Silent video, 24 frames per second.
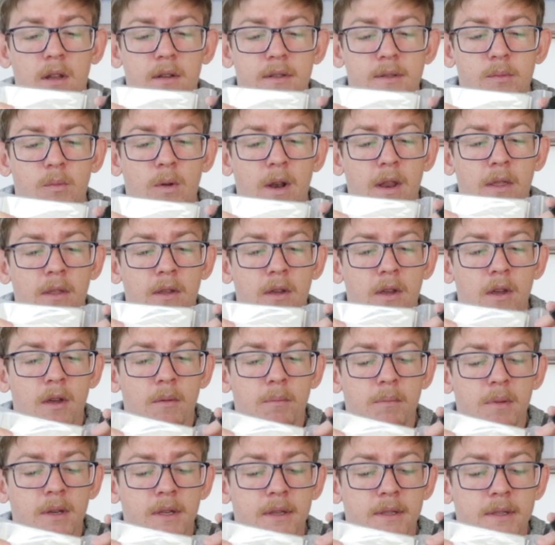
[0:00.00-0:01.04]
it's one of
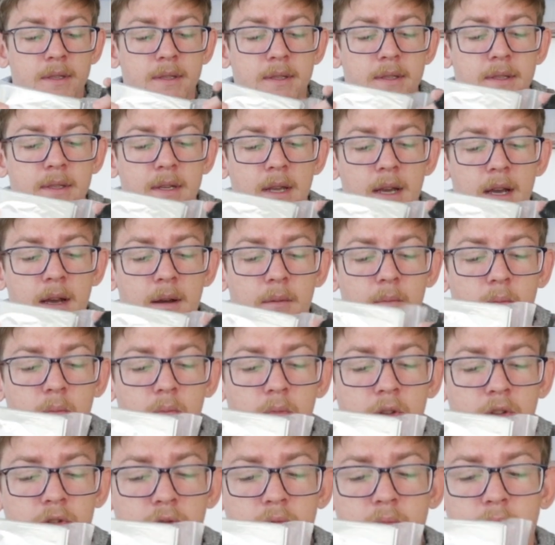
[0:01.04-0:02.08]
the biggest, the
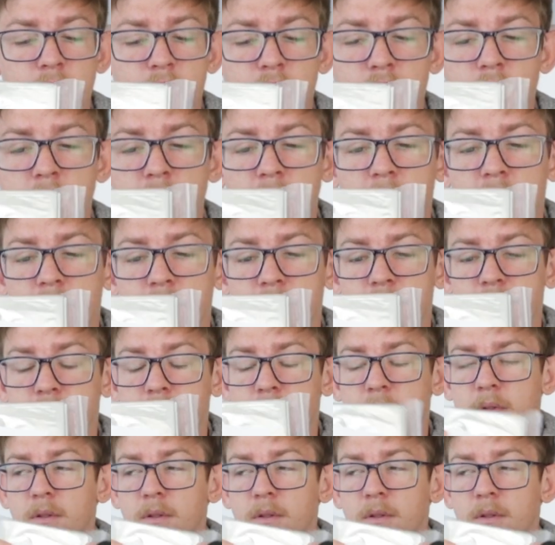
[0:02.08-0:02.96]
triad.